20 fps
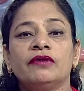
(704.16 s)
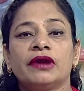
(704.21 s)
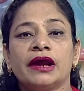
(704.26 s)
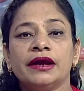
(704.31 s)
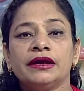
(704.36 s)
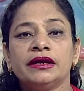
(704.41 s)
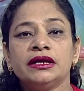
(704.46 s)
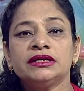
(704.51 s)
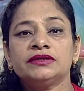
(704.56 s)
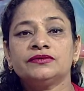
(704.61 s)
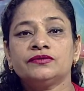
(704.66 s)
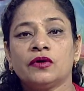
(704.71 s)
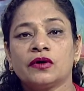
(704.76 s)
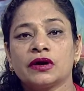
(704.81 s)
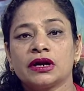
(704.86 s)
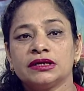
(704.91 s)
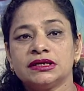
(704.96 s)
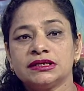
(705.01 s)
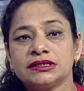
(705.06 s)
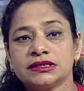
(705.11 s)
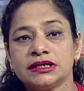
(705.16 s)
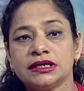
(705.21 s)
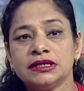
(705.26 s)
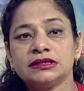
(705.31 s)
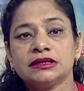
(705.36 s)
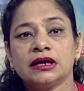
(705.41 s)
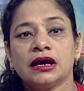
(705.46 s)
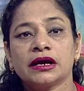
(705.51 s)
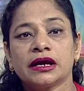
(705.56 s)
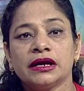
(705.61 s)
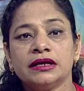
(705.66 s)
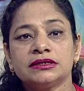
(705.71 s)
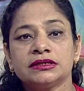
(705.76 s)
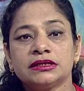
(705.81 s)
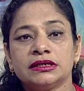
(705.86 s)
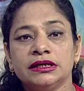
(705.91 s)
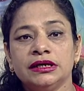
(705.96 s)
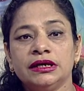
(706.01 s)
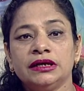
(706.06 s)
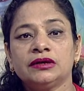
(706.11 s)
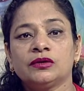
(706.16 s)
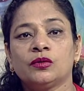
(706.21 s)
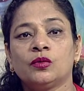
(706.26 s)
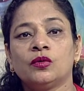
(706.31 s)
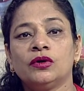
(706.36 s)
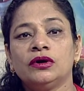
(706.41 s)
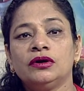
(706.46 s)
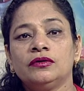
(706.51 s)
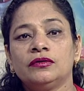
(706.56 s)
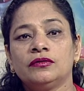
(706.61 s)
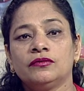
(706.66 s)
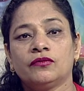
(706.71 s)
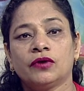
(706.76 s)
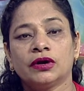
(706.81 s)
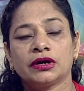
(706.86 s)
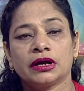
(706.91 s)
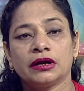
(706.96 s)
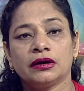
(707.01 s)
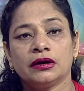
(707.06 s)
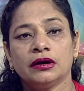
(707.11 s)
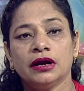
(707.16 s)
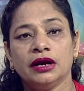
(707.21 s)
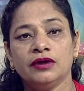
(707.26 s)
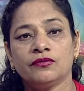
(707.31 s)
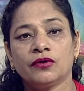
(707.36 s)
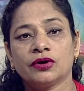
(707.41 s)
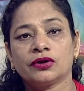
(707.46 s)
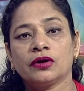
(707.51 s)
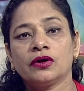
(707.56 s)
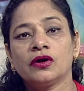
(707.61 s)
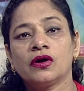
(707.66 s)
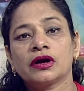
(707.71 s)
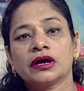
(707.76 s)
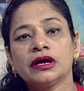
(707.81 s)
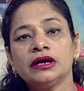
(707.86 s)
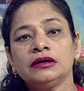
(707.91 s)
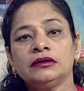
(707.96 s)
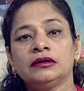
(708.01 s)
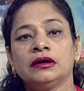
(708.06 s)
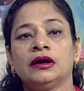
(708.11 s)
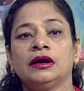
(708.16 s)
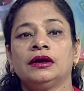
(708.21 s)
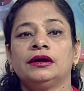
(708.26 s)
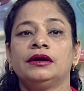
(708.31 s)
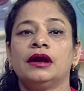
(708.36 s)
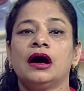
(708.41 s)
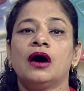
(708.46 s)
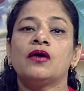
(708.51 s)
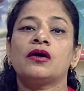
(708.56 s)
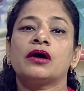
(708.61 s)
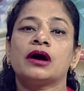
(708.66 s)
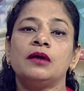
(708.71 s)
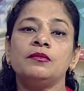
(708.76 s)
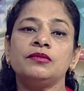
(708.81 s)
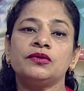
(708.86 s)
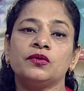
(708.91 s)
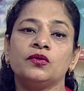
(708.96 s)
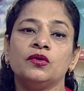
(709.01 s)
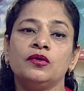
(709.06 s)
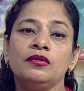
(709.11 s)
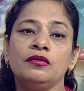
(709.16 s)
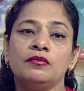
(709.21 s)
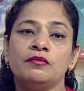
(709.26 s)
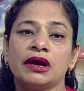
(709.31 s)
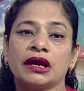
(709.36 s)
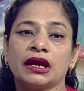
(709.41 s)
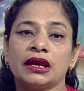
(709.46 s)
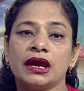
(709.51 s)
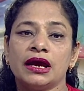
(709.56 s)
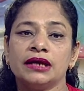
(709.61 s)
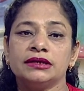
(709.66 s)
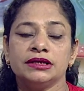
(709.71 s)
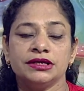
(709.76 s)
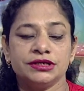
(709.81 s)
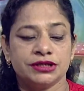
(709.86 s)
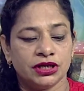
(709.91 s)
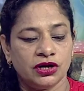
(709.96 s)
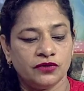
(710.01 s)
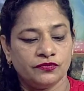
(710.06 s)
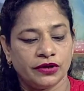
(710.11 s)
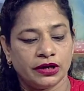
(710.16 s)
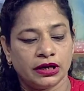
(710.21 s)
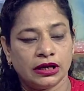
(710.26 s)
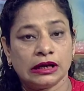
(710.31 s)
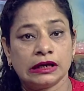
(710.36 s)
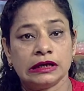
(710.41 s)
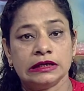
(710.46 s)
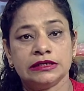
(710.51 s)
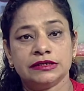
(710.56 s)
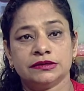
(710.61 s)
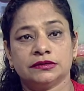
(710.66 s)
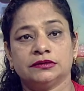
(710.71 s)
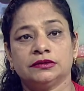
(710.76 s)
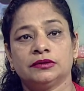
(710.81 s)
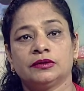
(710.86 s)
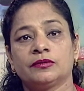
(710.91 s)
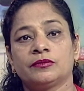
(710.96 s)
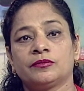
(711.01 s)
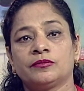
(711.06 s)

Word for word: varieties for resistance against heat, cold and water logging. Now come to mechanization of agriculture.